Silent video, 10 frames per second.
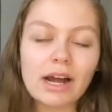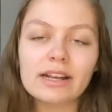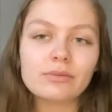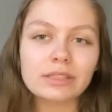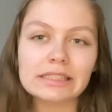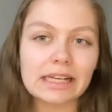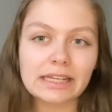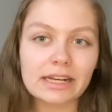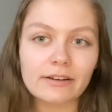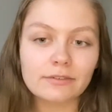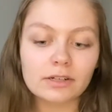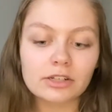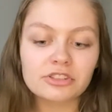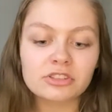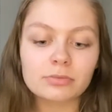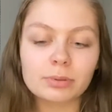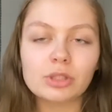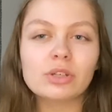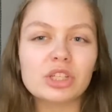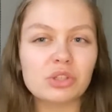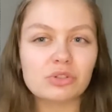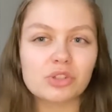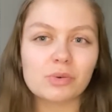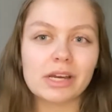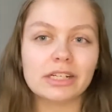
I didn't really like it at first, but you get used to it,